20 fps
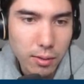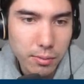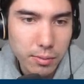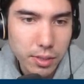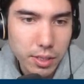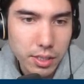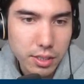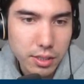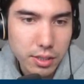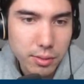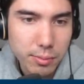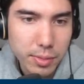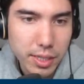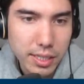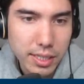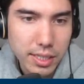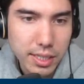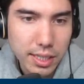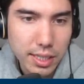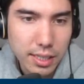Still
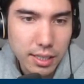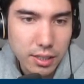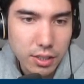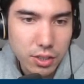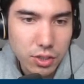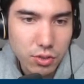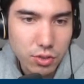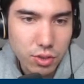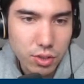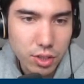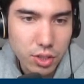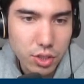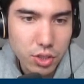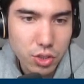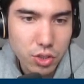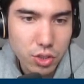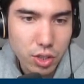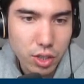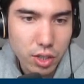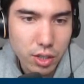maintaining this really
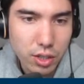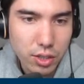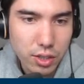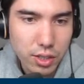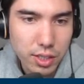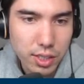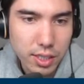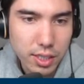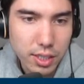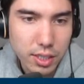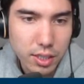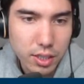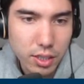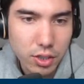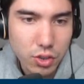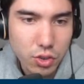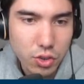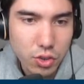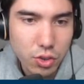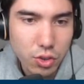strong center
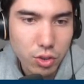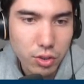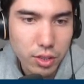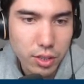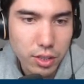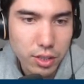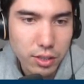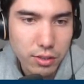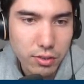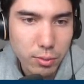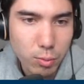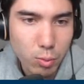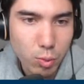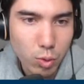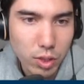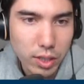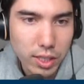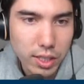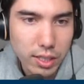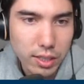control here from
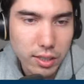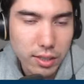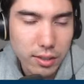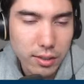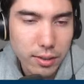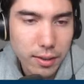white.